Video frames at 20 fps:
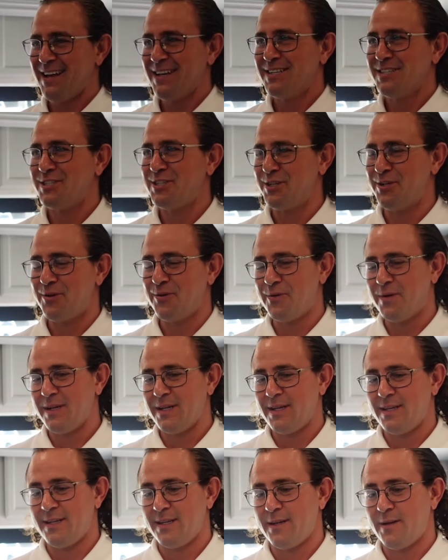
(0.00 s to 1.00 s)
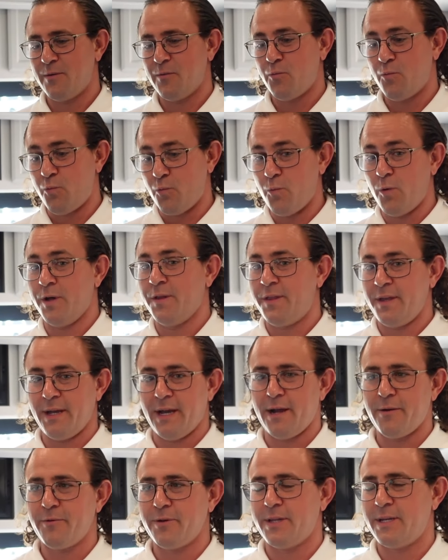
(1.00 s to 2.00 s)
So, one thing
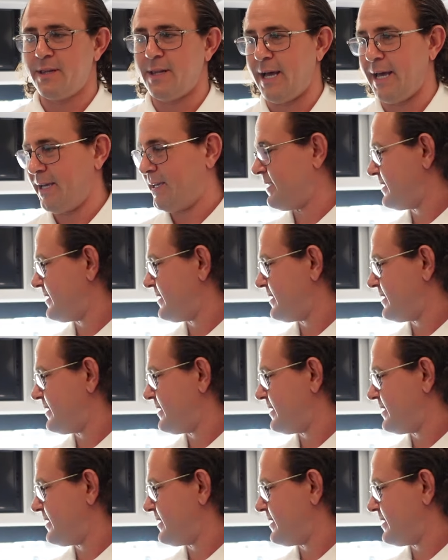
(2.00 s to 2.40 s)
I really like